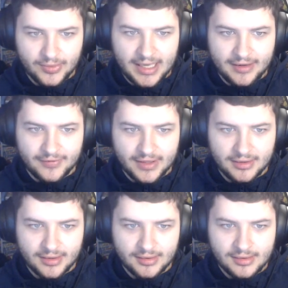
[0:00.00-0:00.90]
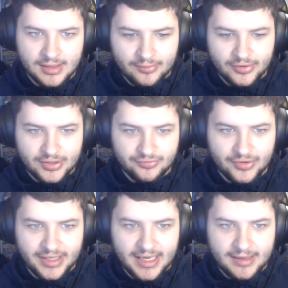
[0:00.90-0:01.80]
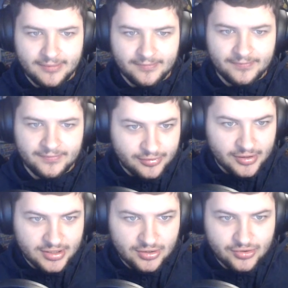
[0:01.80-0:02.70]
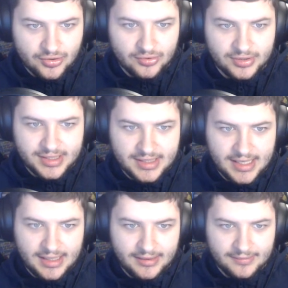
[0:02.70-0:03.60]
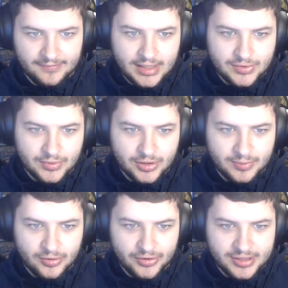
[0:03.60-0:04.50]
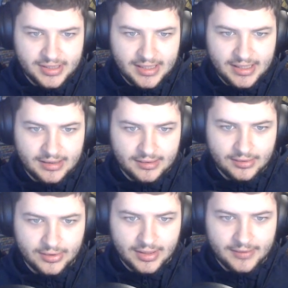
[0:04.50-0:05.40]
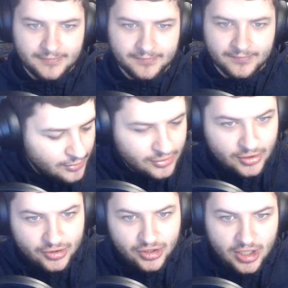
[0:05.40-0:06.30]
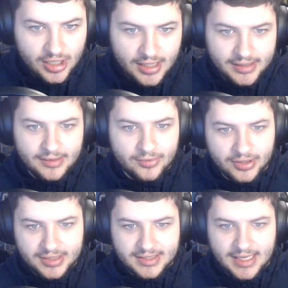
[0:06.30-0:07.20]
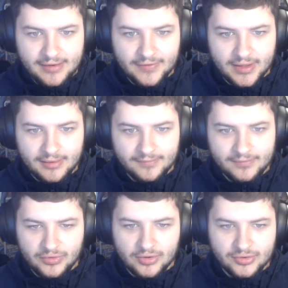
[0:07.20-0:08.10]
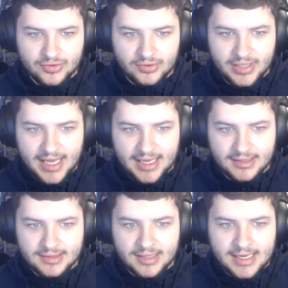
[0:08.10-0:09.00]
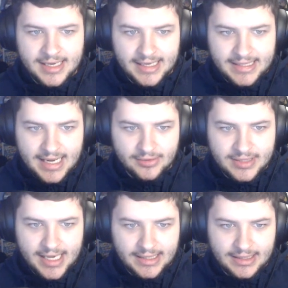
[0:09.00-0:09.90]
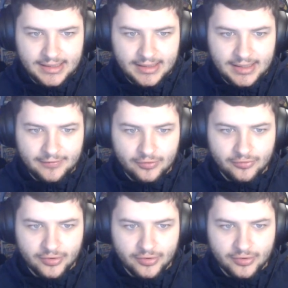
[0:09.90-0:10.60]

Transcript: that we have here and press rename and press control and C and we're going to put this in here okay and put .jar and then we're going to save it with control and S and now technically if